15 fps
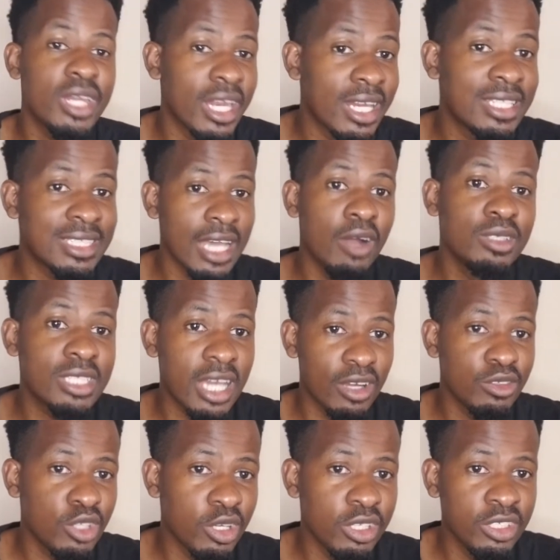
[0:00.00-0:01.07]
and it sounds
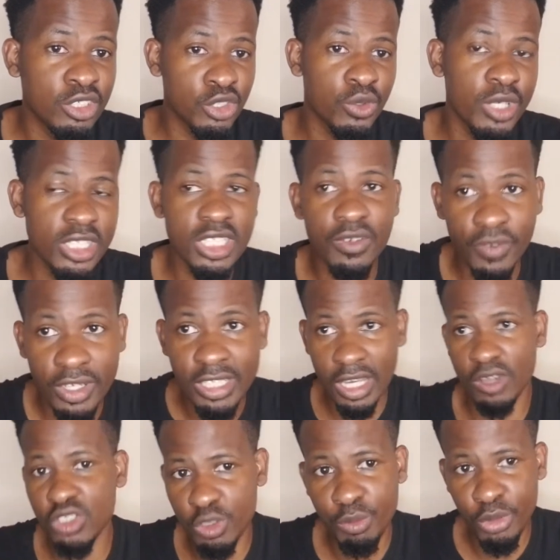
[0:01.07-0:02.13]
counterintuitive and
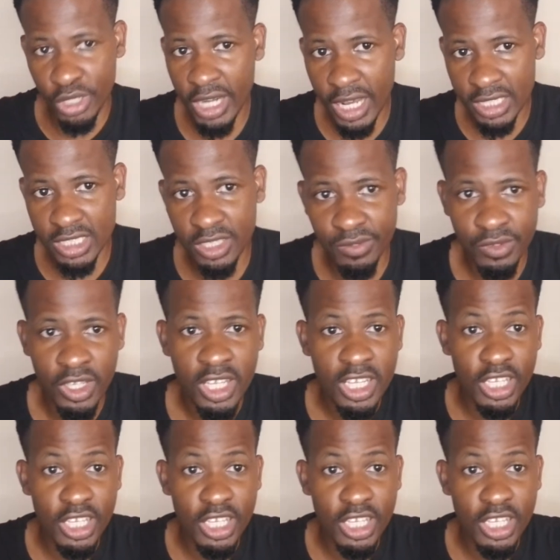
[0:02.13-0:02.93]
counterproductive,